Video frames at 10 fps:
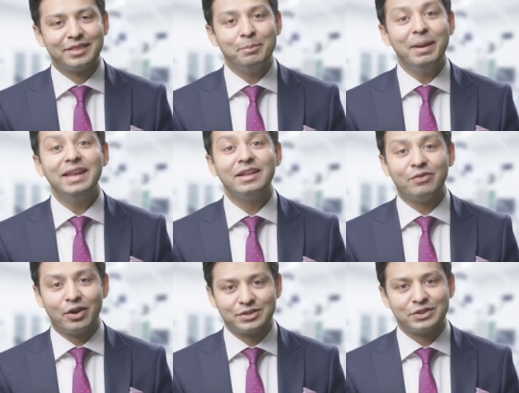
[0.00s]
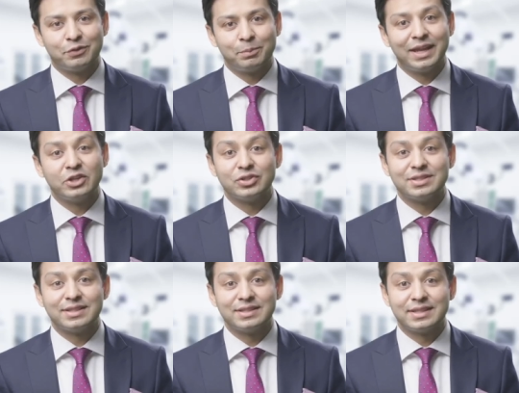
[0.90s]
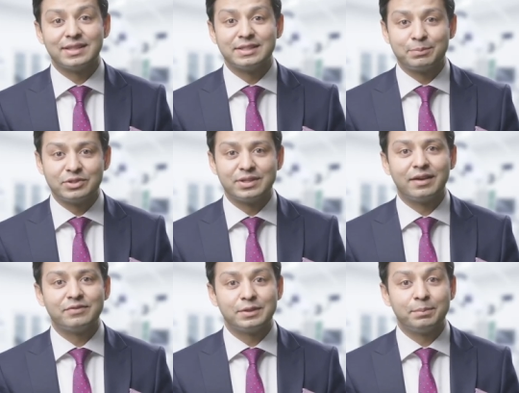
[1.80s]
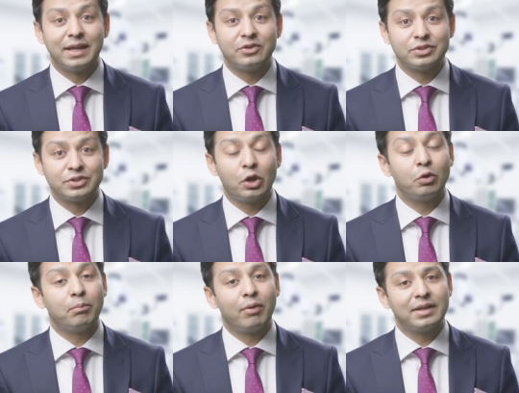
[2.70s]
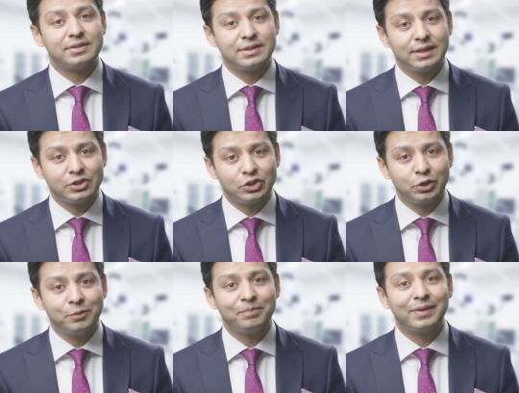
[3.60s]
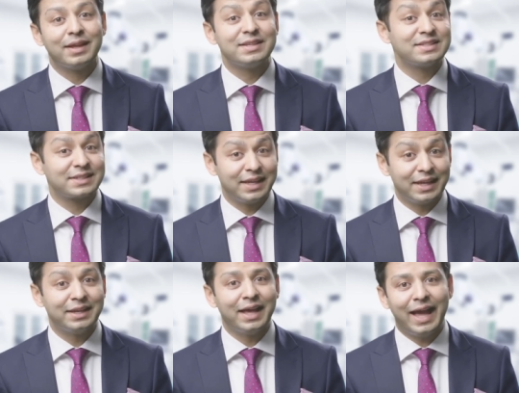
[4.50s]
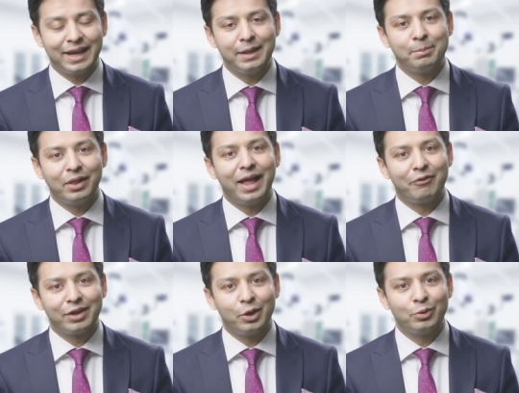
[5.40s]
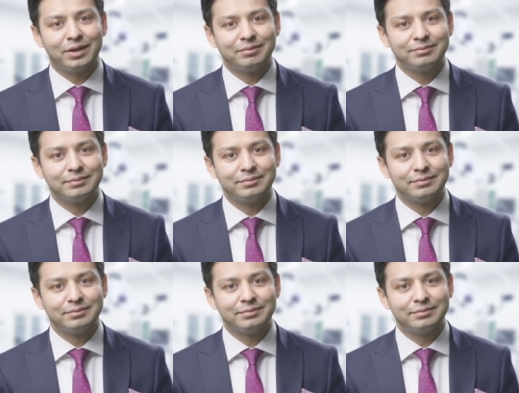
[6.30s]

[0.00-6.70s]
The main advantage for patients is that this preserves the patient's own breast tissue, skin and nipple areola.